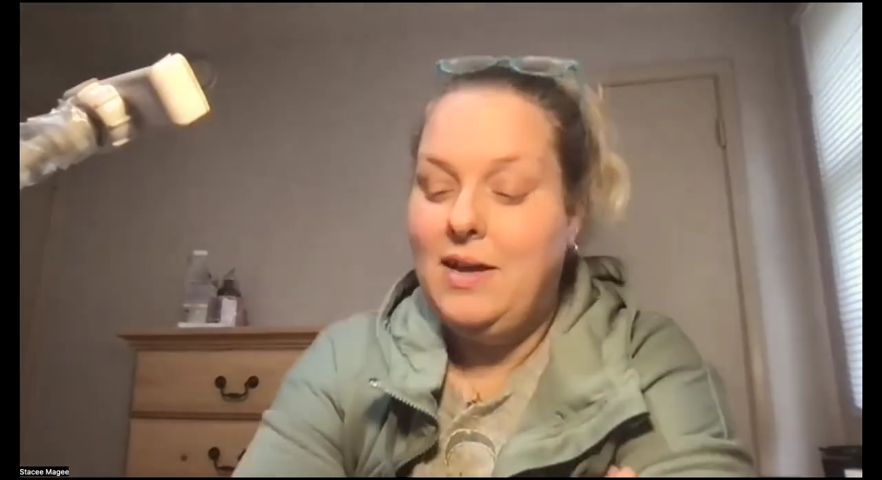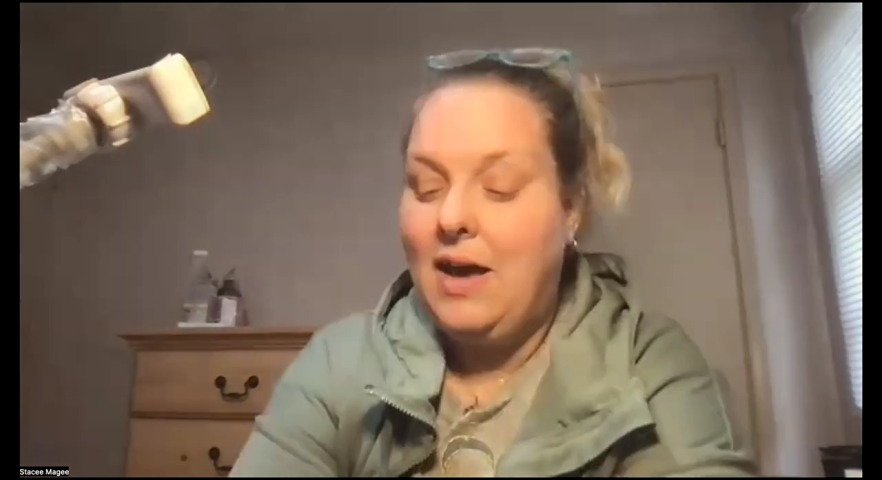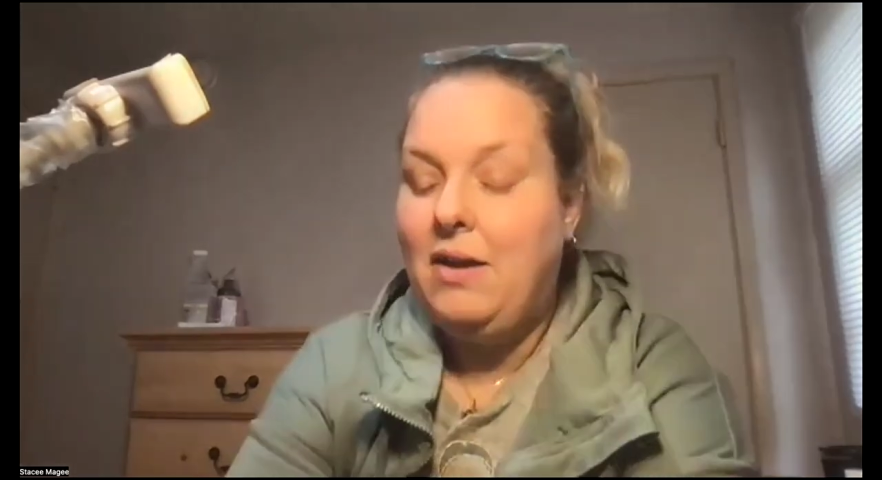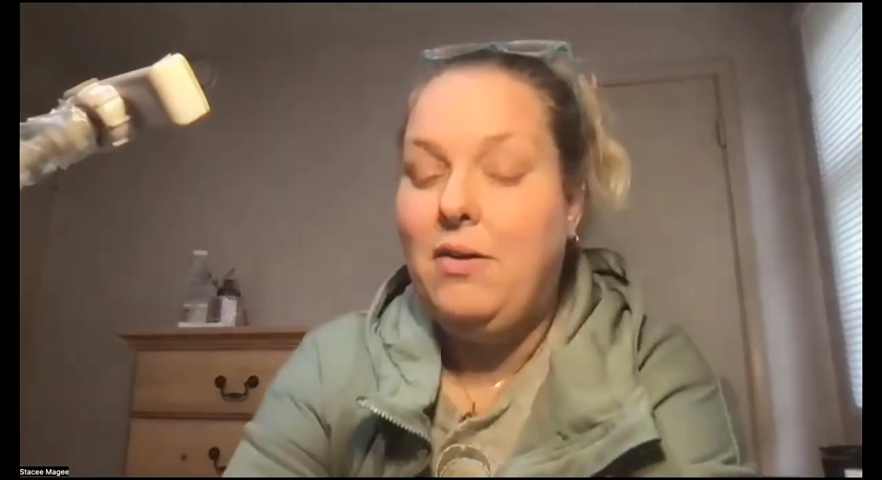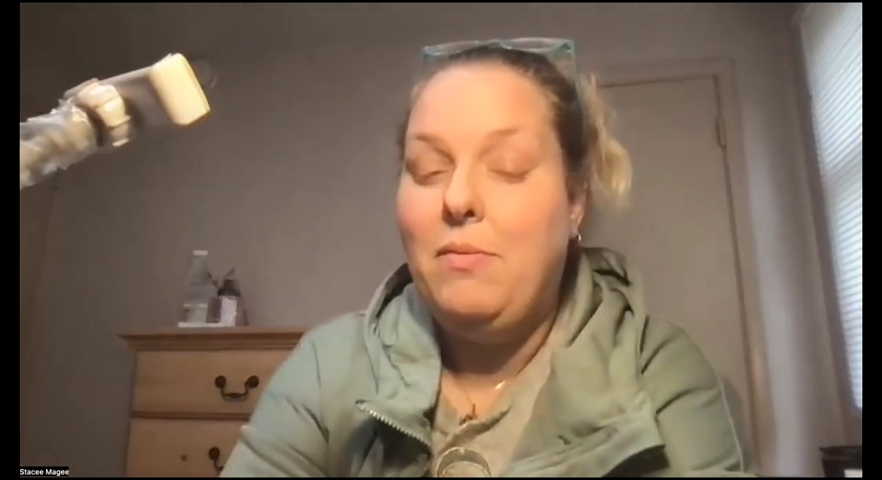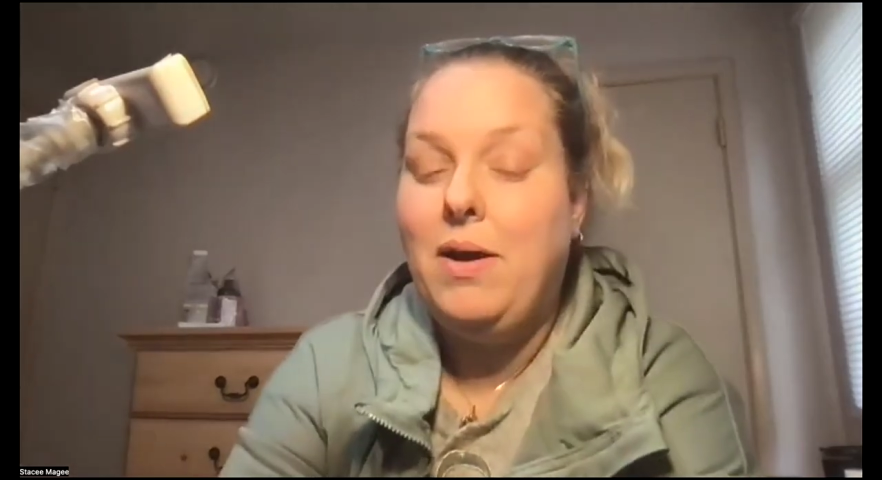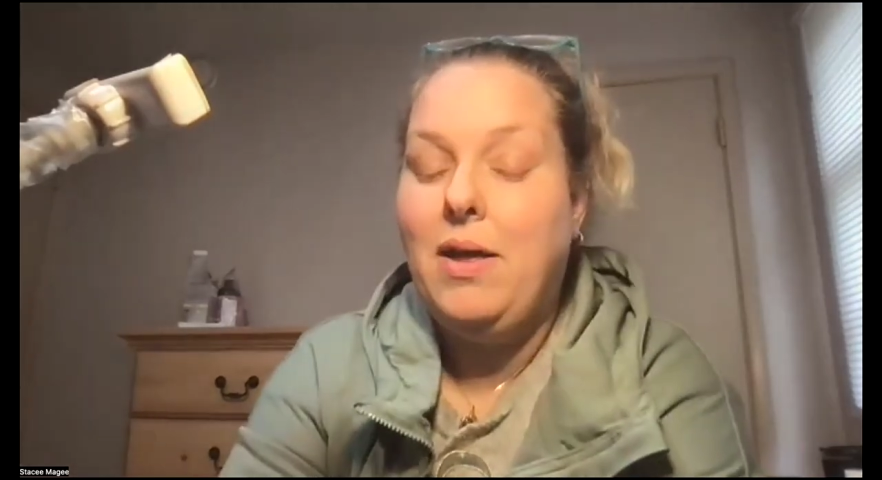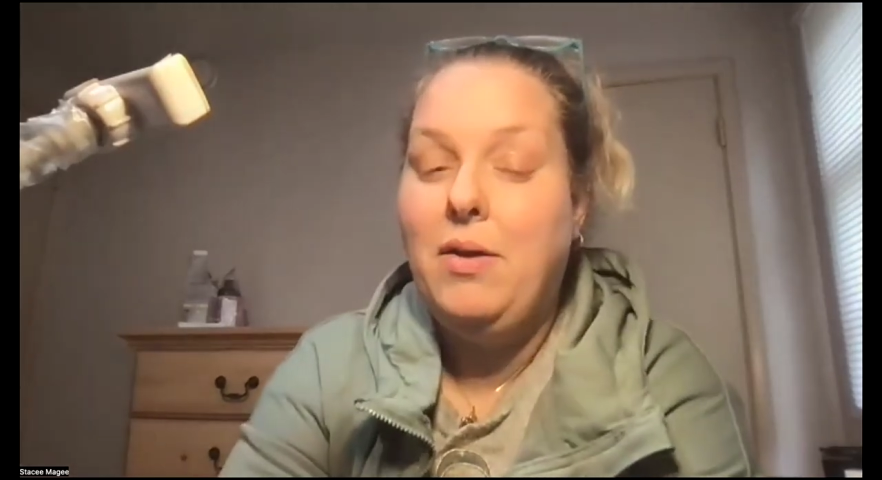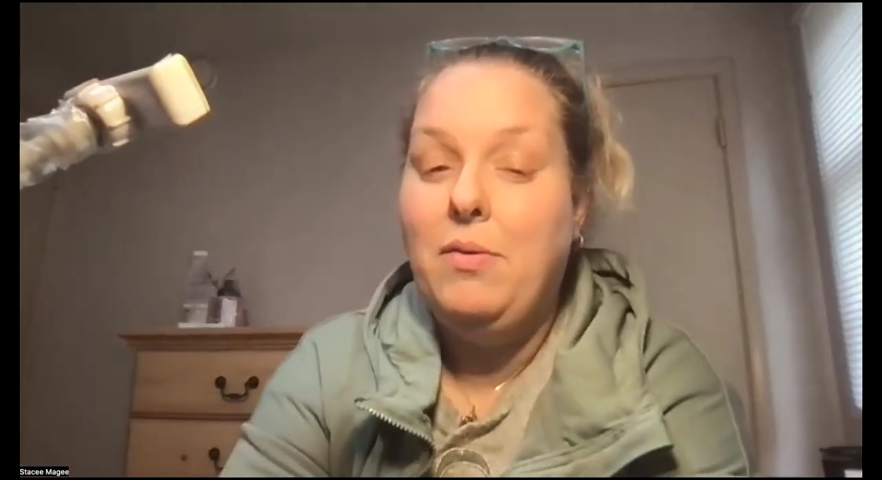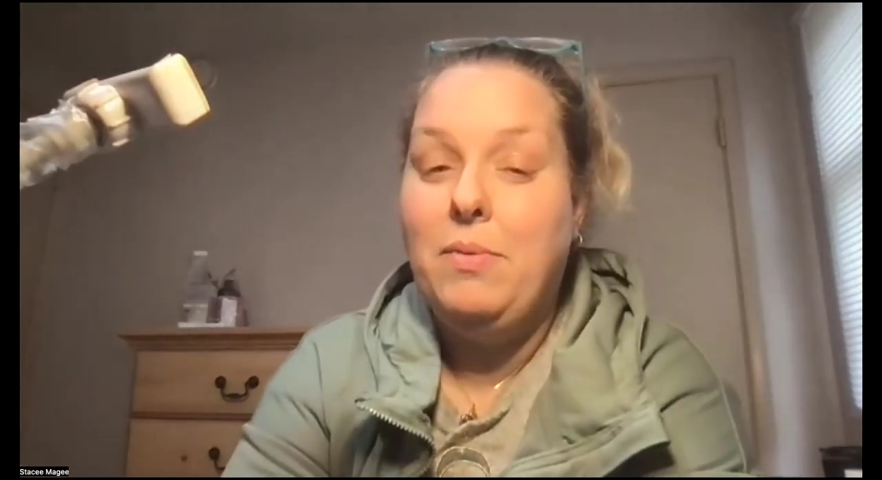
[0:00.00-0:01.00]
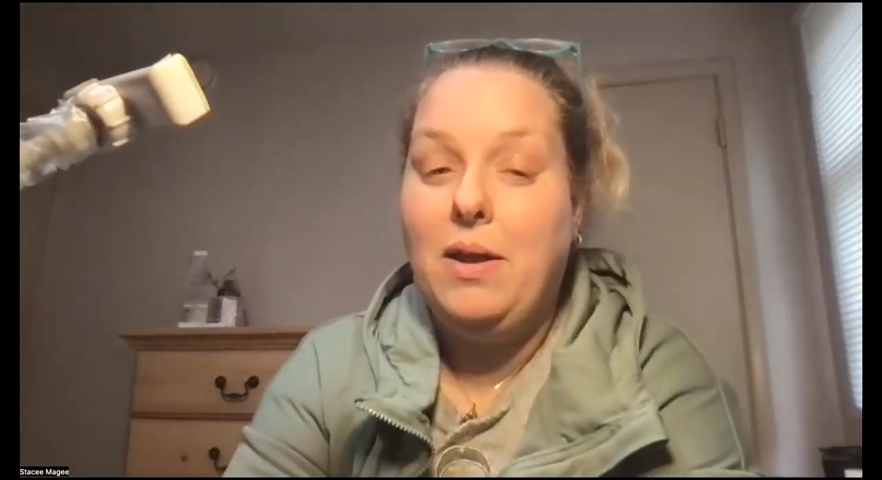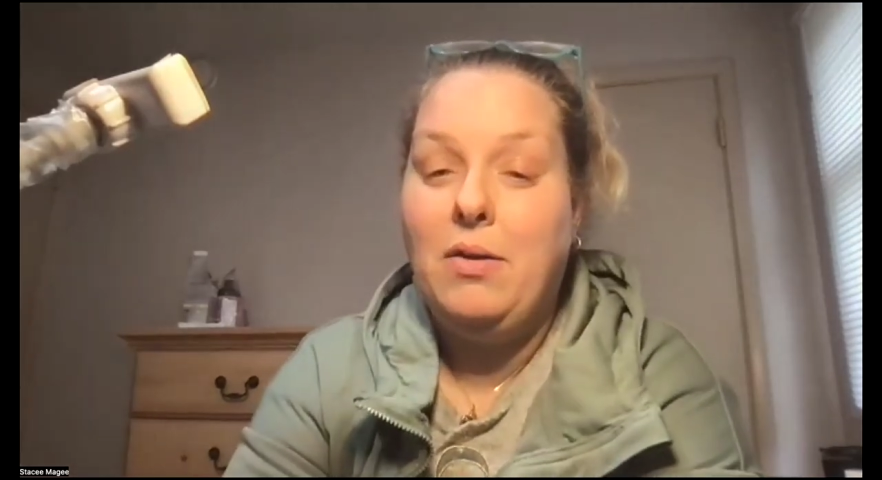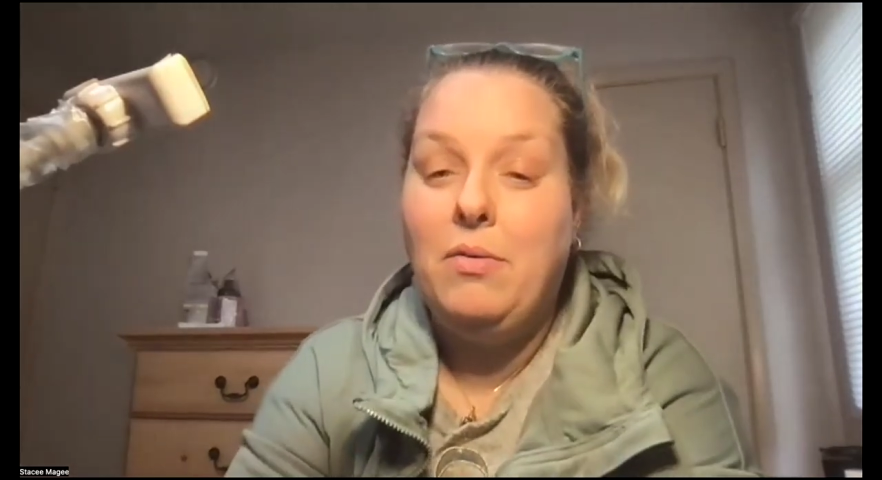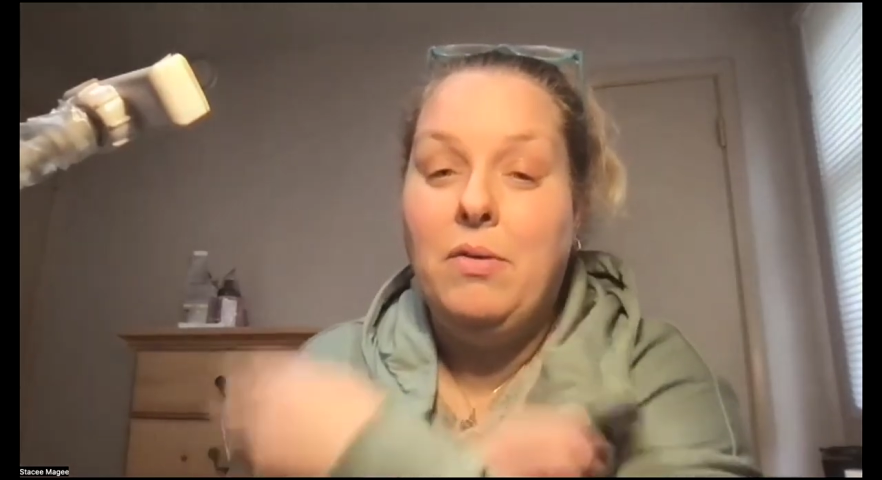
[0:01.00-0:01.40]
I don't know about you, but I don't